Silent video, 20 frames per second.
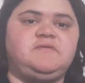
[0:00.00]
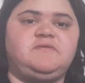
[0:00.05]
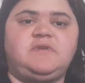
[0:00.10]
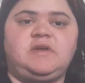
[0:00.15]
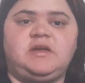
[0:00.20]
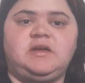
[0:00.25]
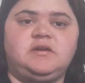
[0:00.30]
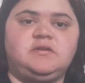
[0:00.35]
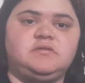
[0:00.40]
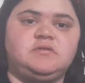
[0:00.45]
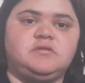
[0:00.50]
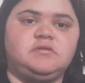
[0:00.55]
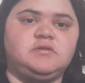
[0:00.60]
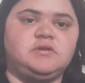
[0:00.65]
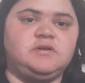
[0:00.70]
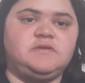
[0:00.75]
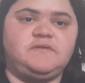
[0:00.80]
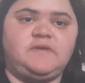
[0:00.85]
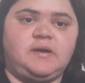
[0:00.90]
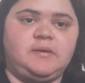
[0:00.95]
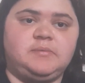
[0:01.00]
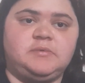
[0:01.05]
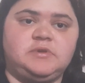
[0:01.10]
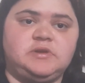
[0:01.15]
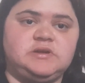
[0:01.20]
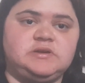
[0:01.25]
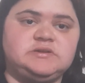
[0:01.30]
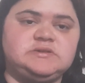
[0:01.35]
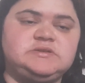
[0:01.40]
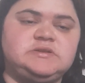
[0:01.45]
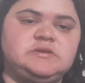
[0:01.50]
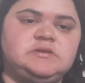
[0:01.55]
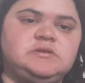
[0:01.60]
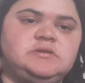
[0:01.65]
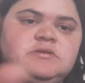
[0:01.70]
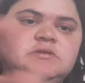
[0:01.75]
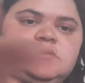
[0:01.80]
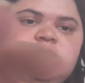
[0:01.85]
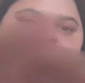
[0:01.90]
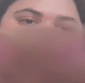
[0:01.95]
fit and they'll look fabulous.
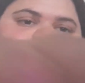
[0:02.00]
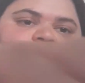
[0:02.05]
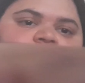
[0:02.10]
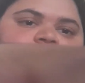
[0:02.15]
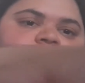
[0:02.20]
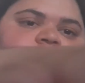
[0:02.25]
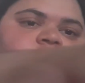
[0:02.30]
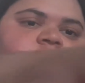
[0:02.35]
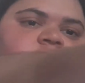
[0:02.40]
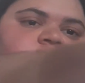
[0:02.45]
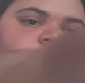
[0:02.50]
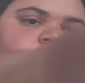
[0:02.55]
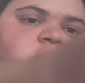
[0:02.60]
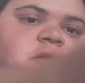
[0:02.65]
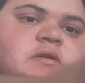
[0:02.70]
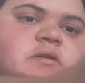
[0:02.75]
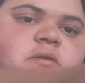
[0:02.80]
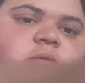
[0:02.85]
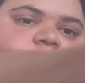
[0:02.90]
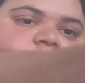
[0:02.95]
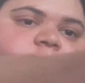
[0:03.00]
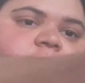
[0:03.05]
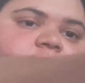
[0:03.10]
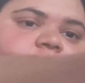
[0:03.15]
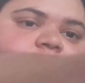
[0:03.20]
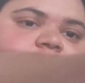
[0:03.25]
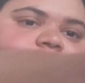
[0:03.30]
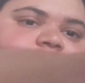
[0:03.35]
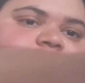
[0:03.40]
I'll be back.